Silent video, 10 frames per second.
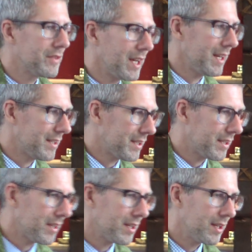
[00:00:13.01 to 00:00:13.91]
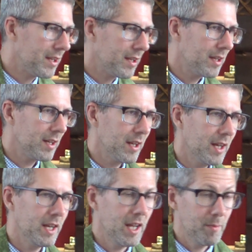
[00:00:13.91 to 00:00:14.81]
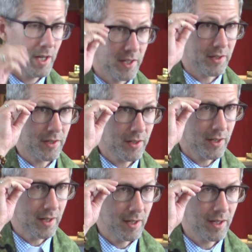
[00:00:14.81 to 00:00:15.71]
gives us an image